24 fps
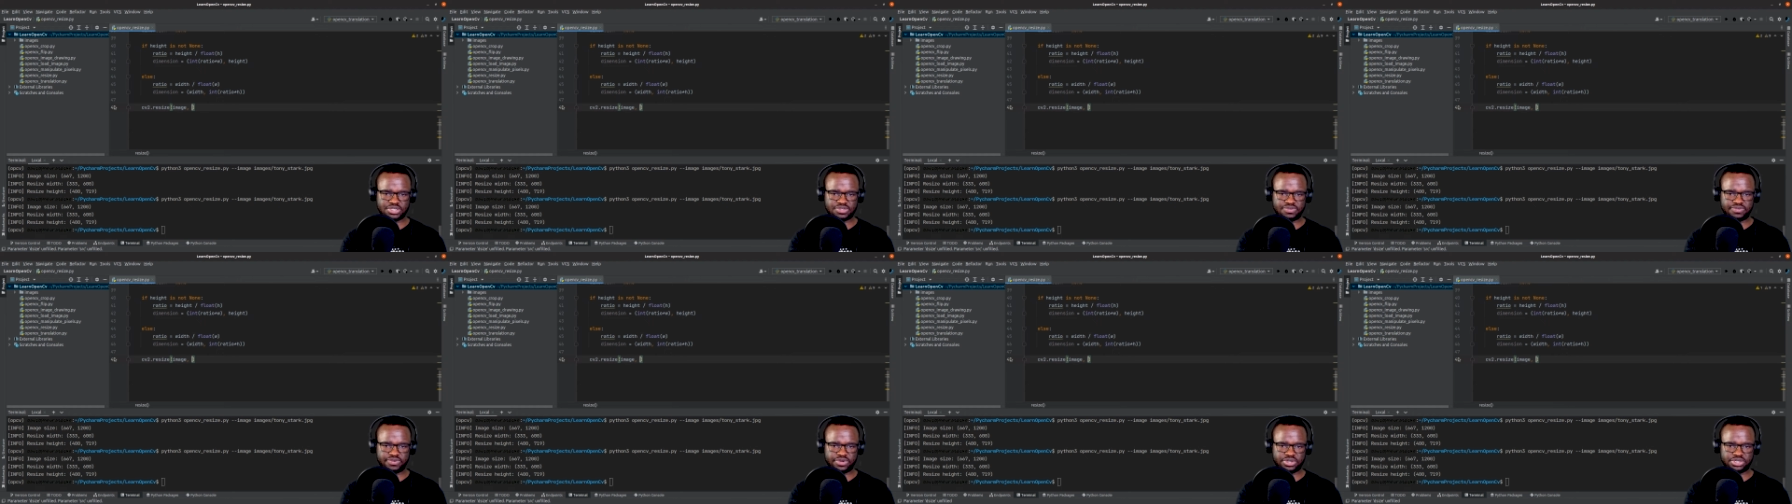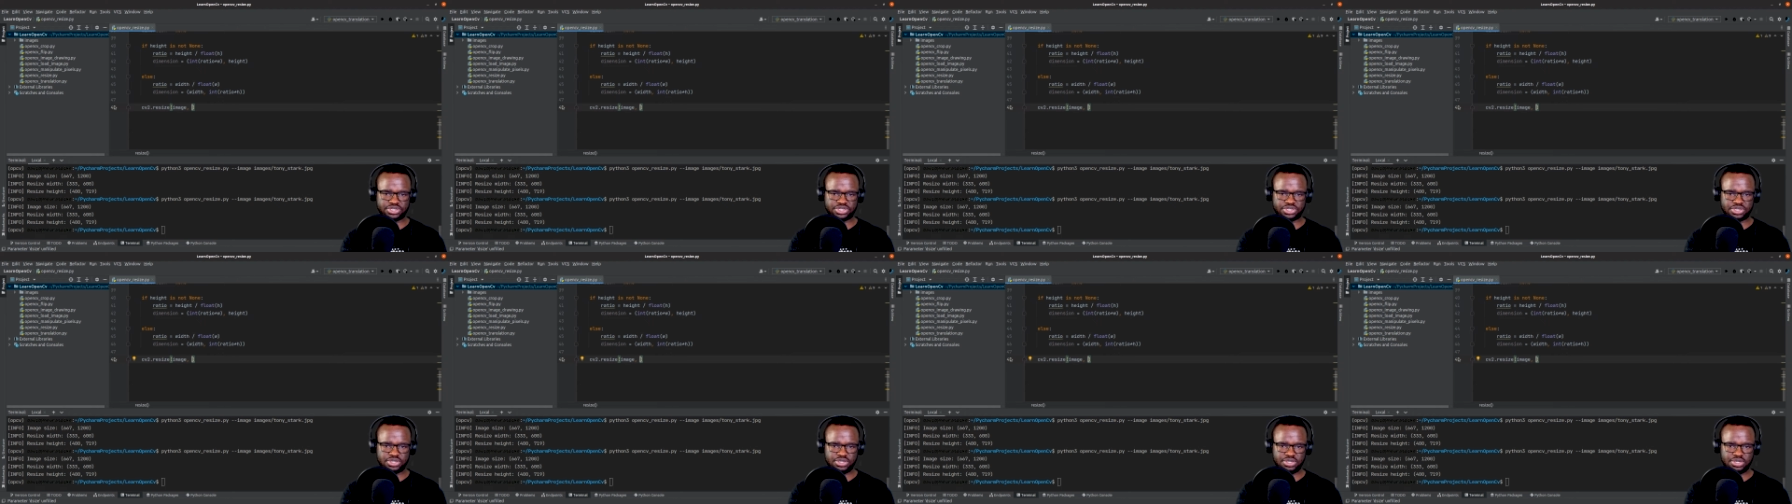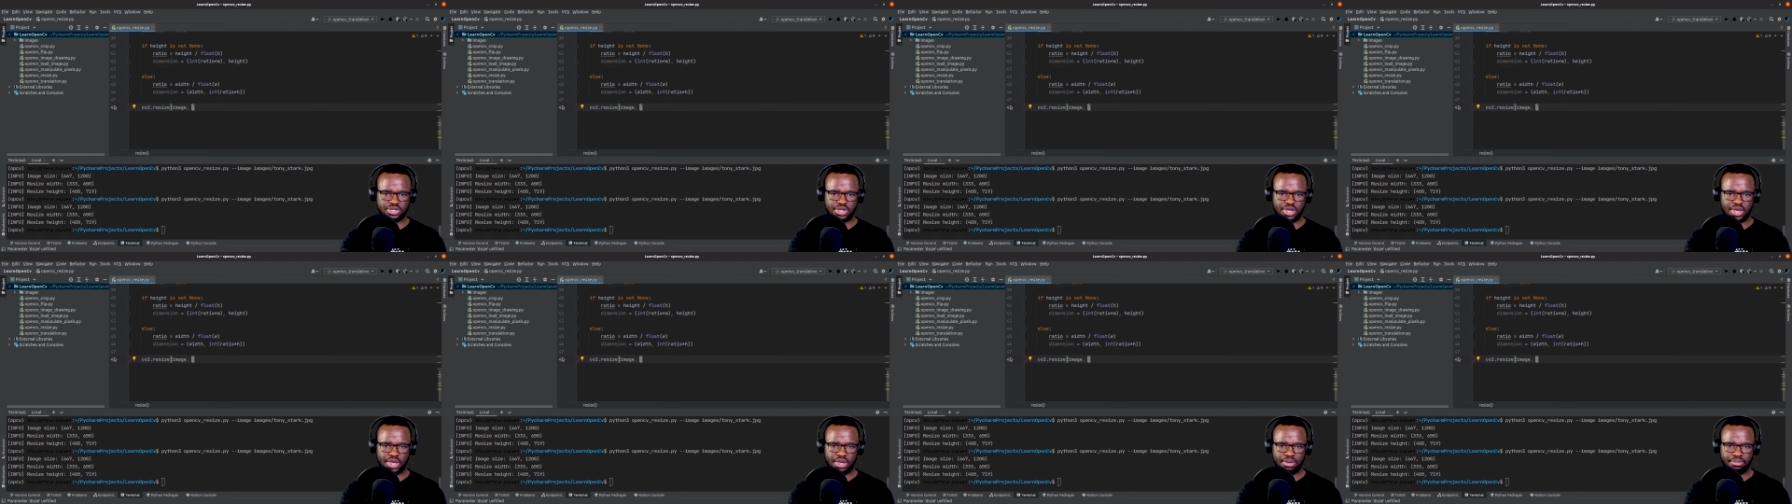function,
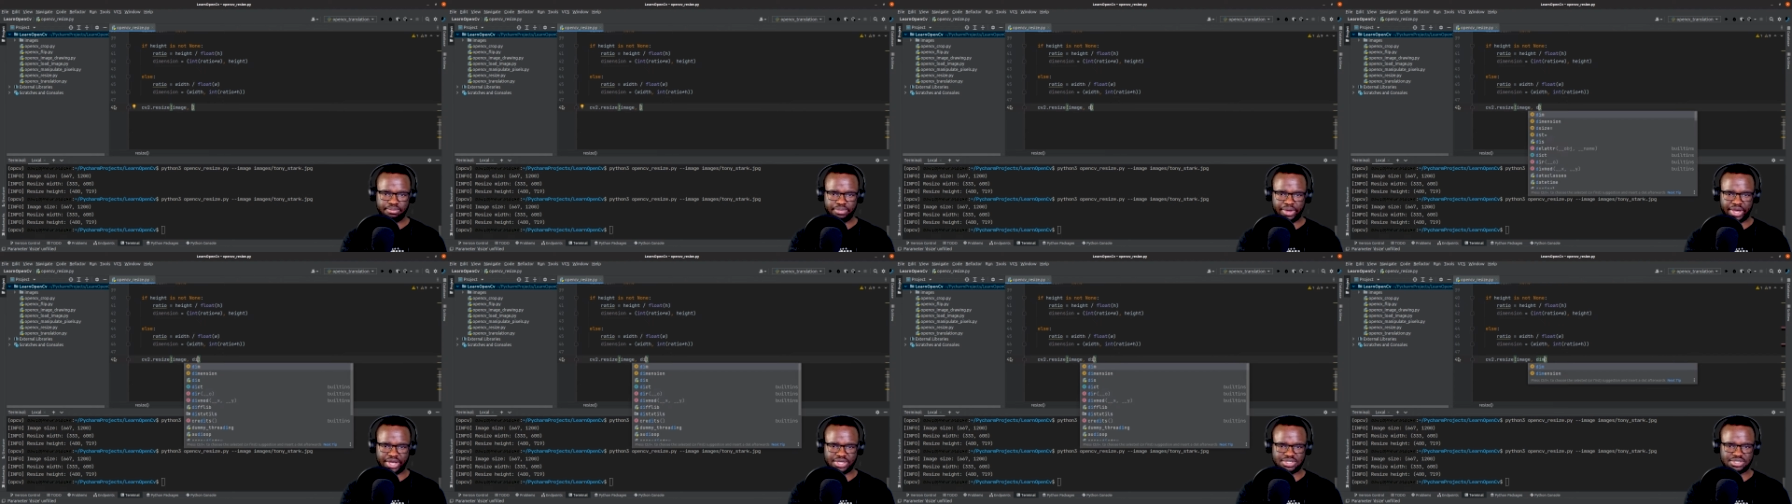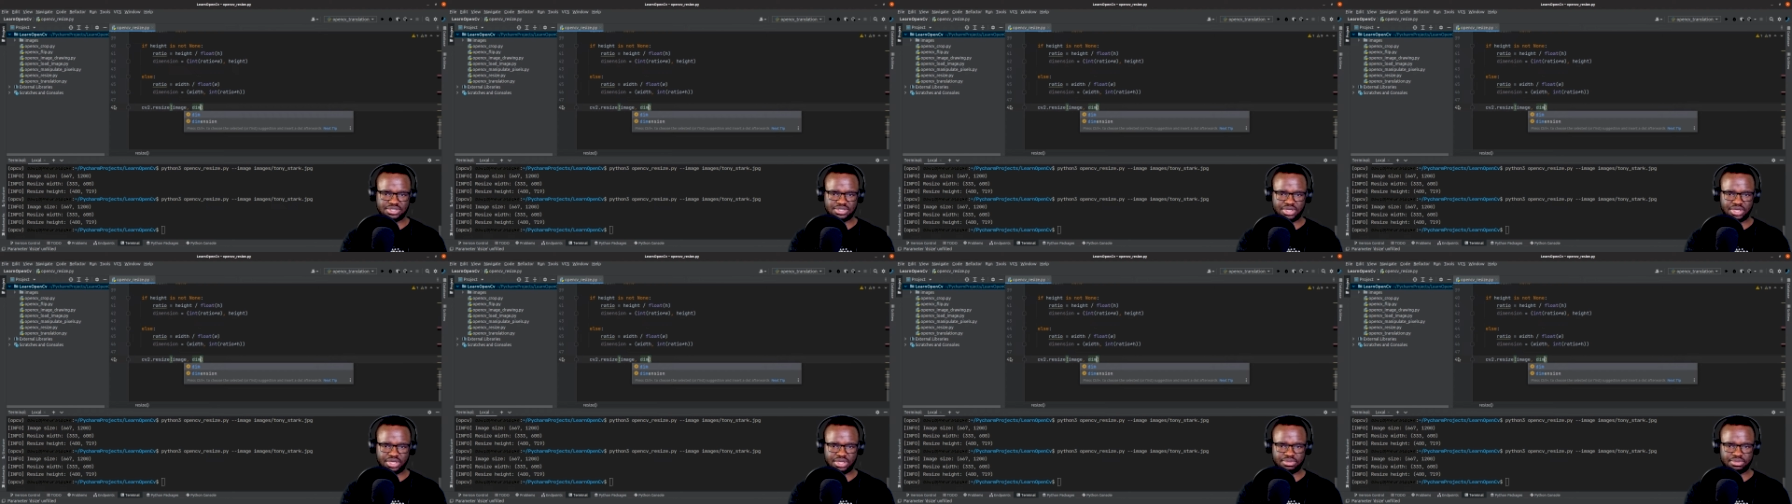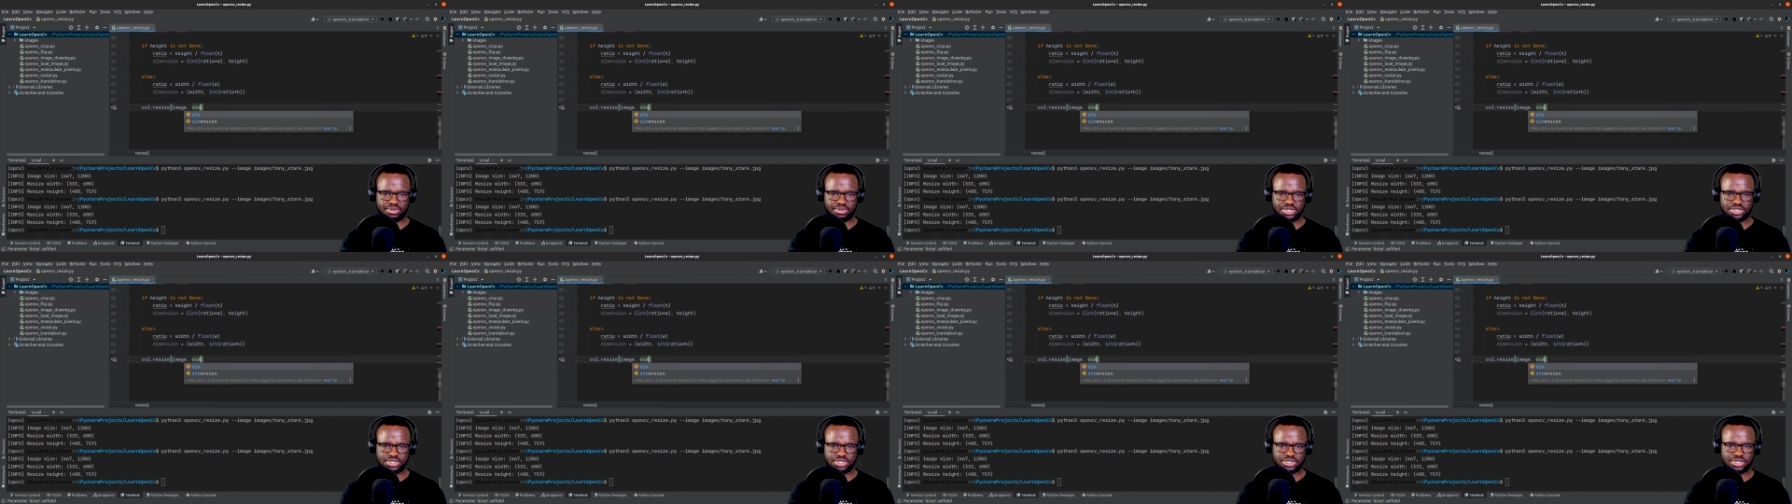pass in the
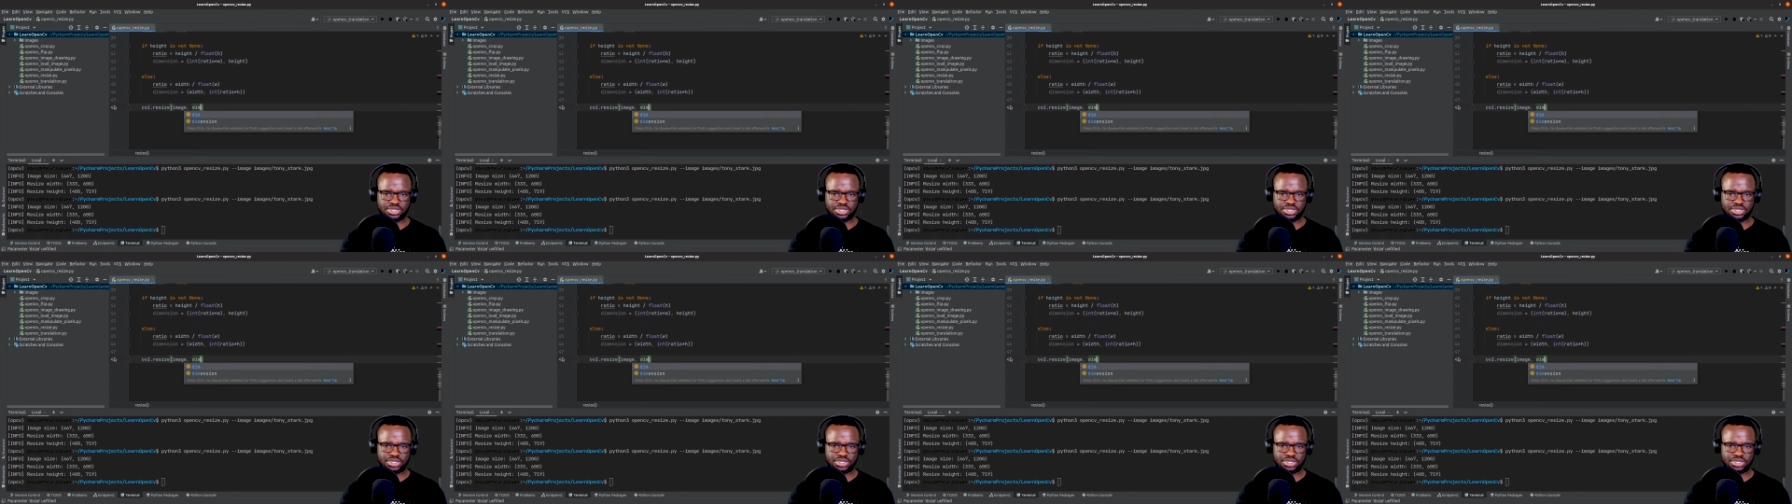image,